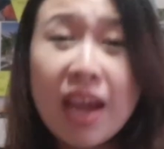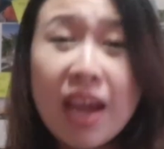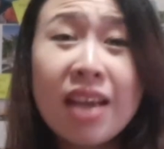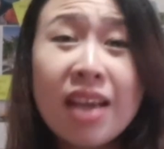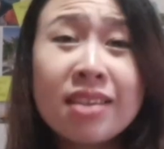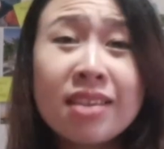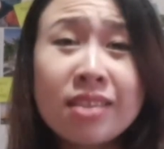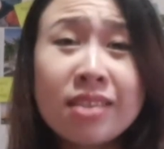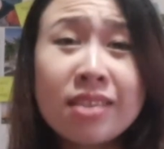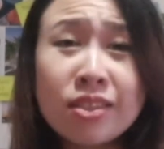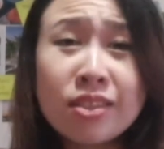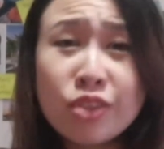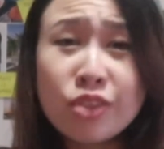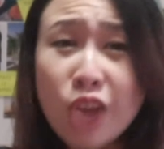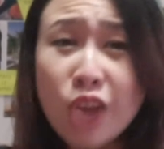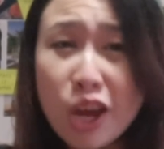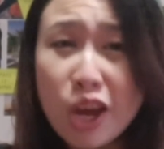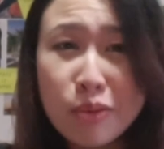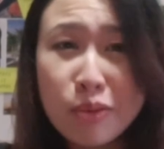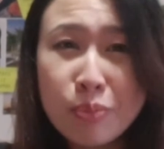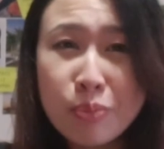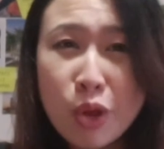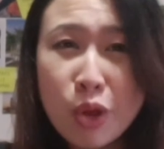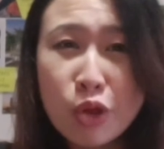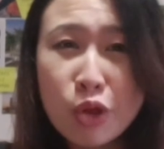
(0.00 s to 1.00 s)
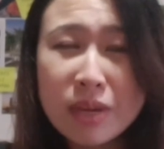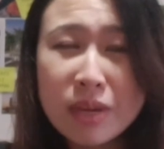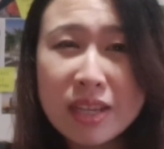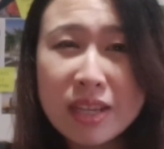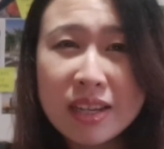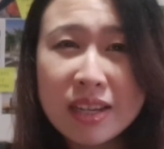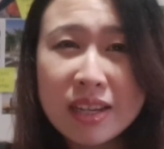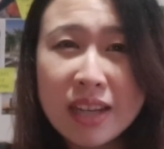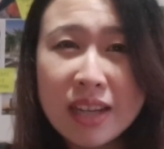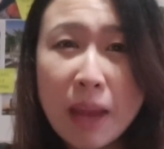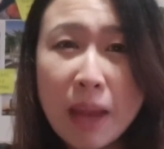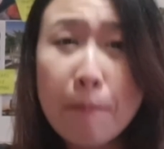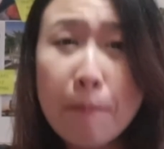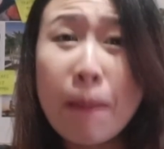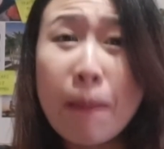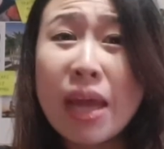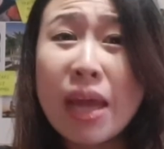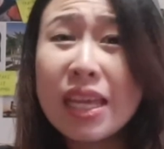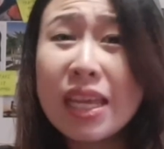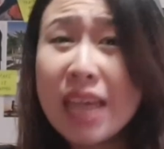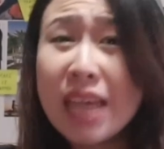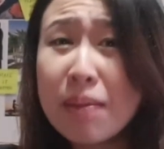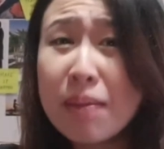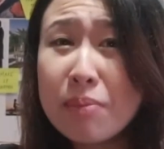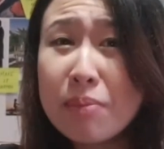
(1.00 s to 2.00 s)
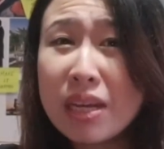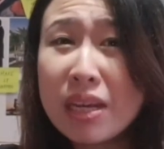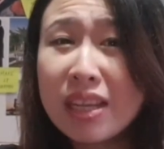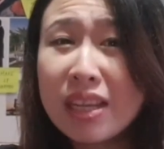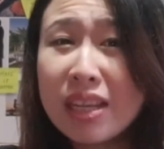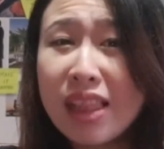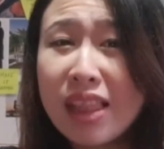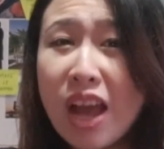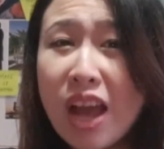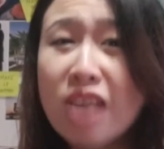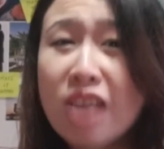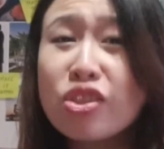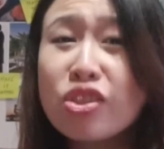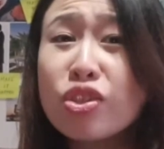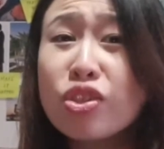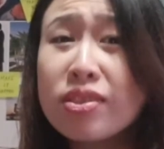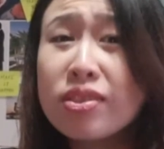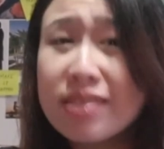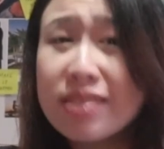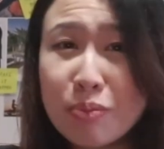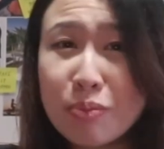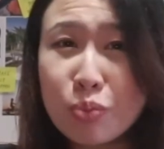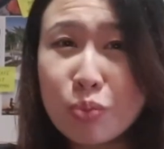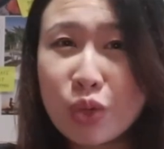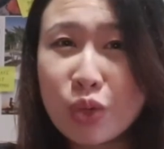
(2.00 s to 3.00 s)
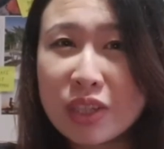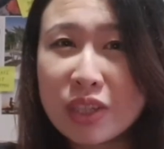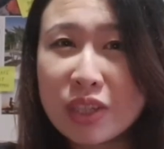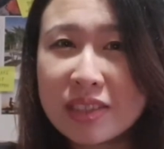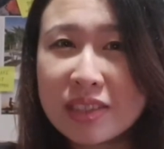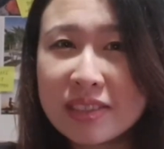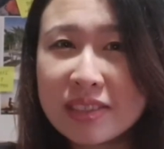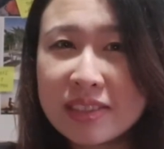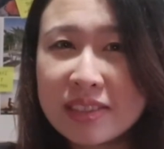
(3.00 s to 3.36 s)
It's a short moment, but it can mean a lot to someone.